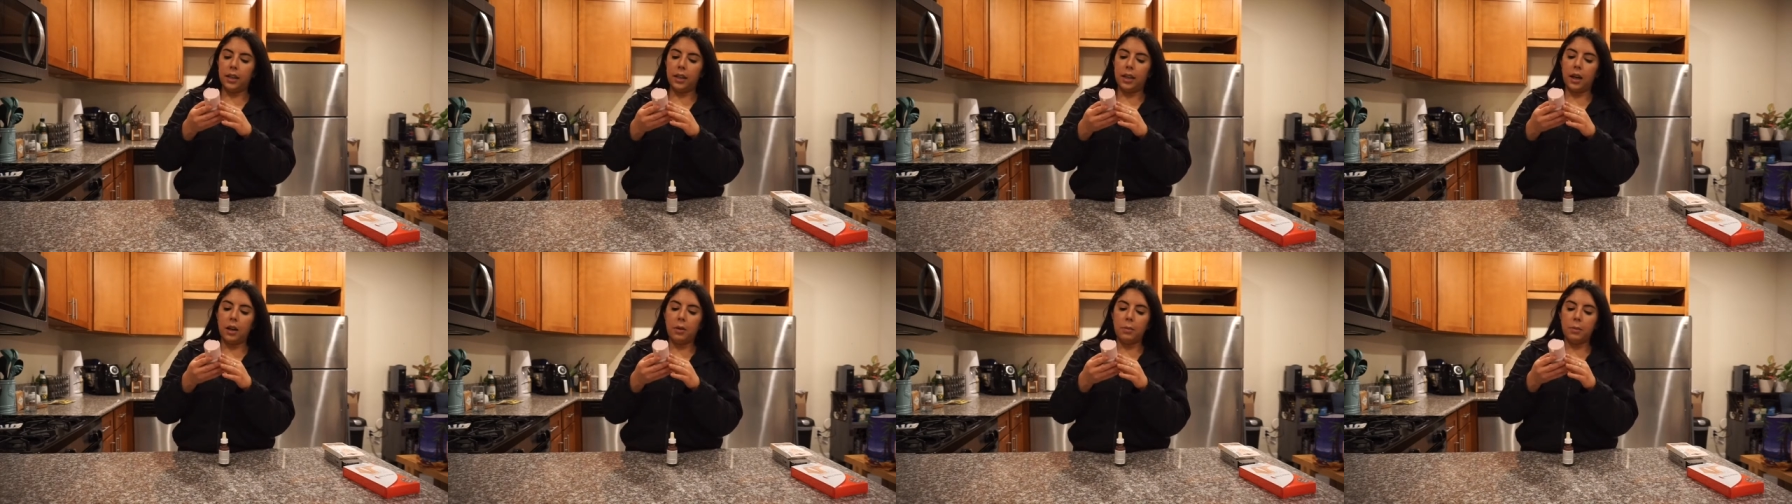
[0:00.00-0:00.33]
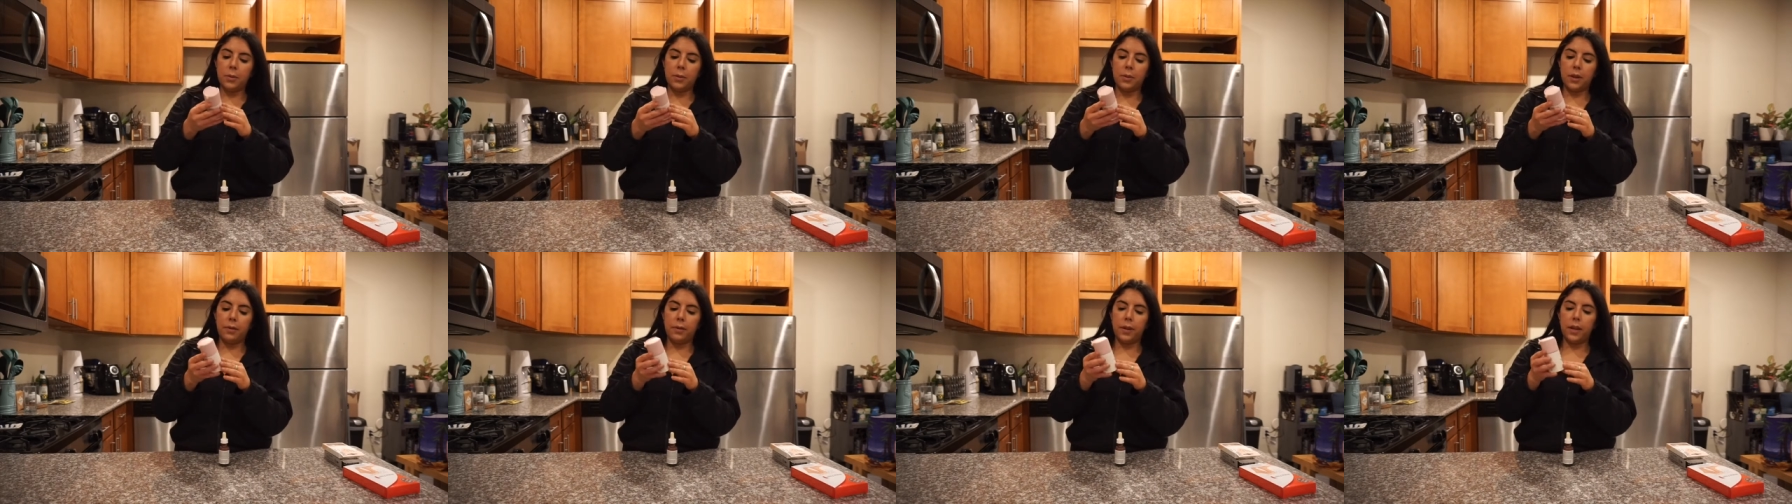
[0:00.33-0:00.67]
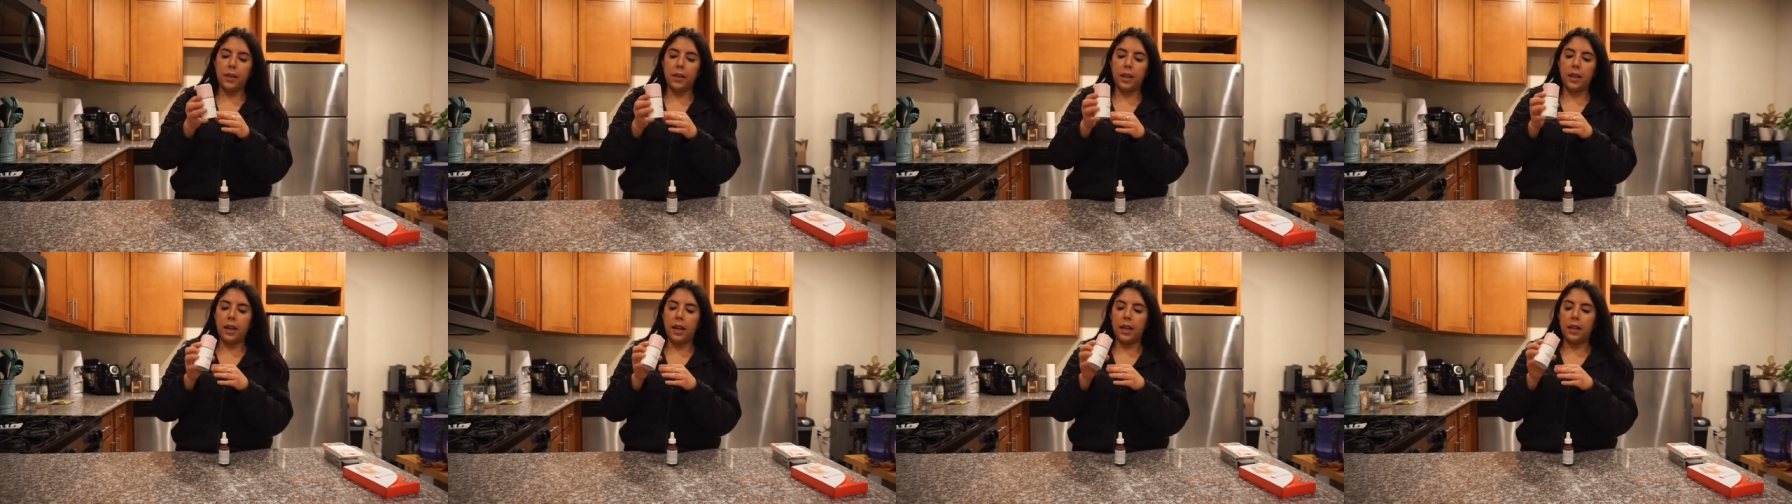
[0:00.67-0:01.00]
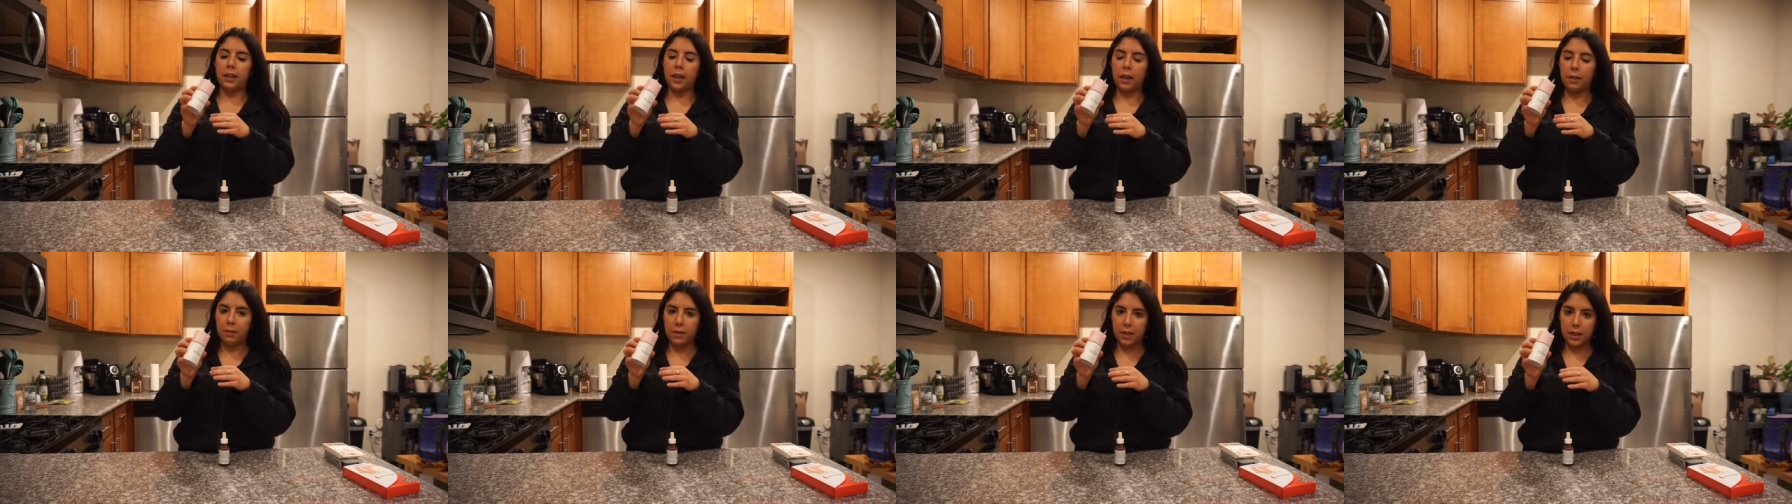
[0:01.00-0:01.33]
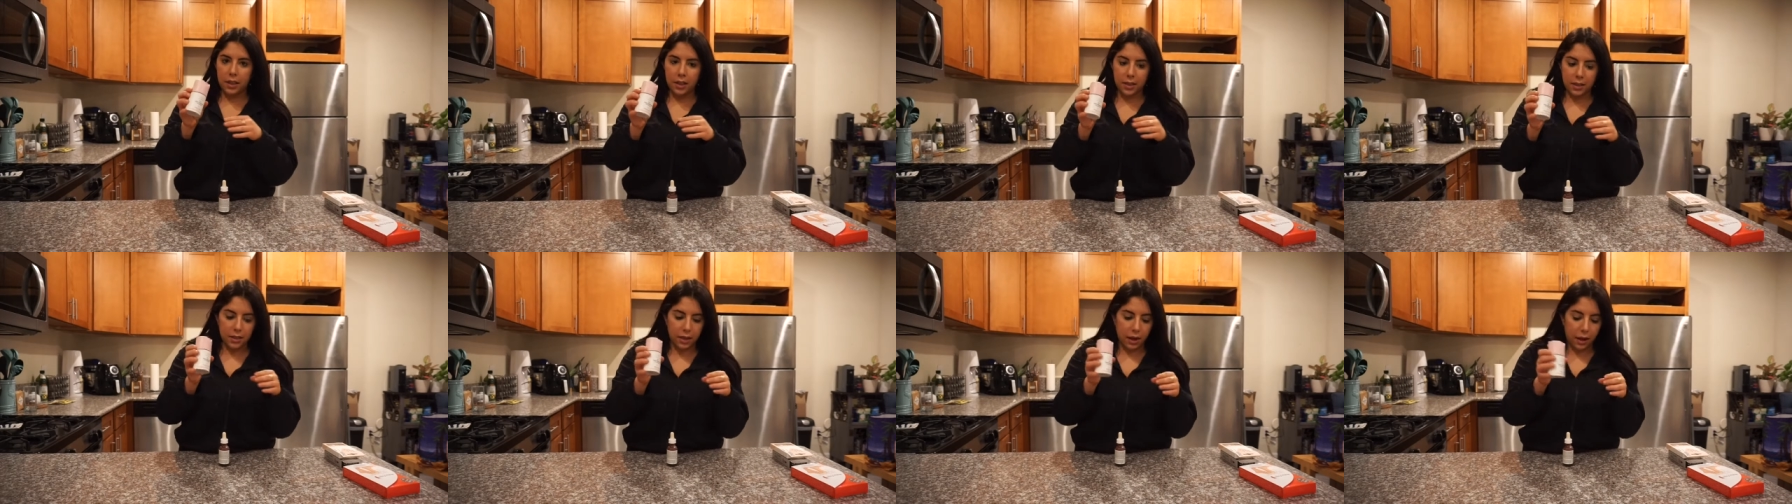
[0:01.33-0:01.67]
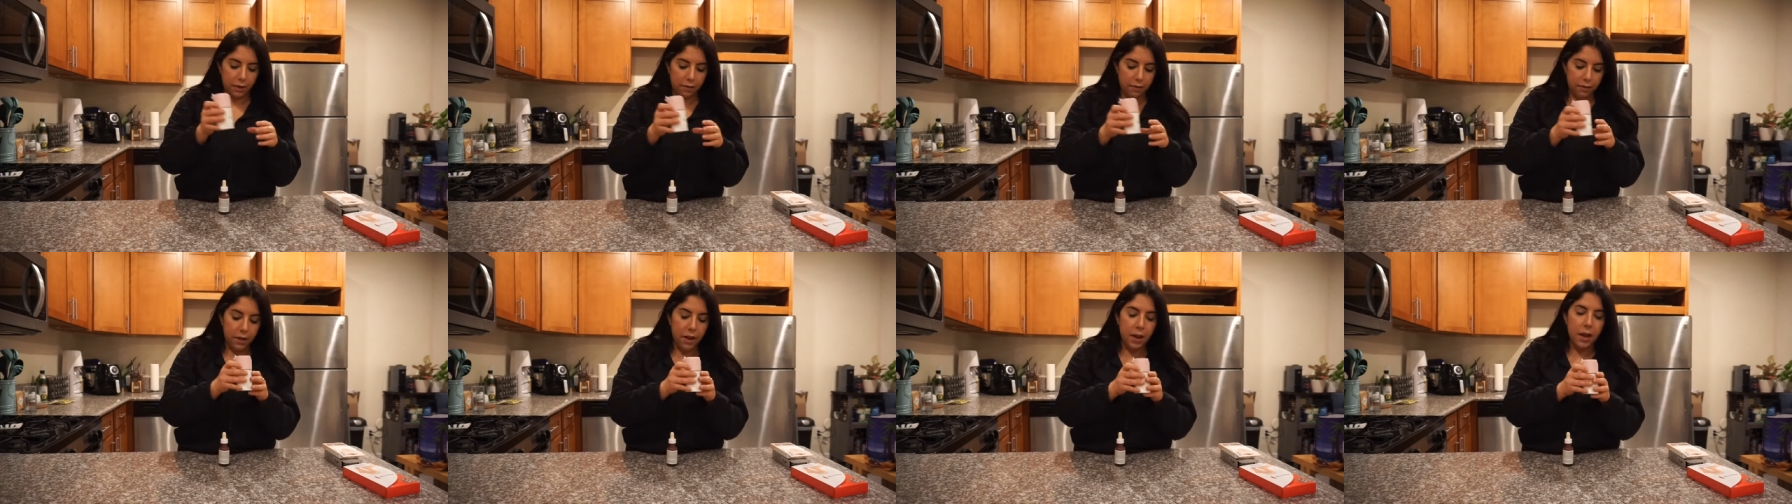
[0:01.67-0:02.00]
it helps with everything. I love this
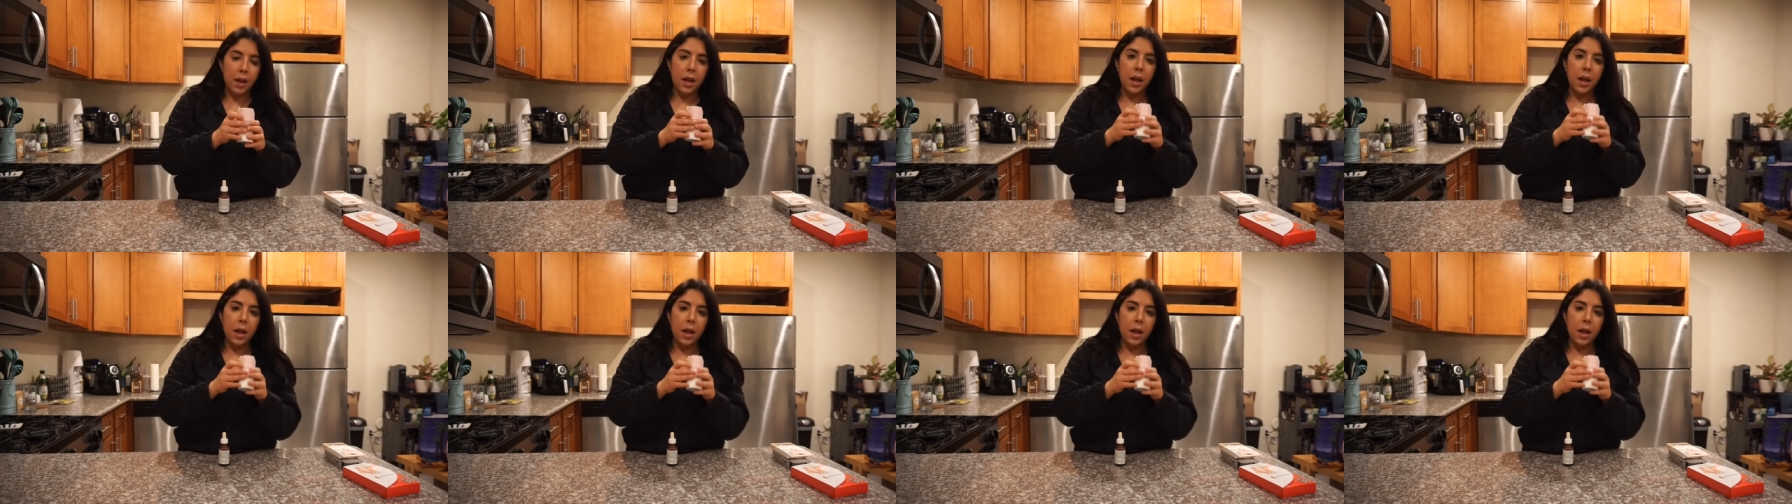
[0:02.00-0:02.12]
stuff.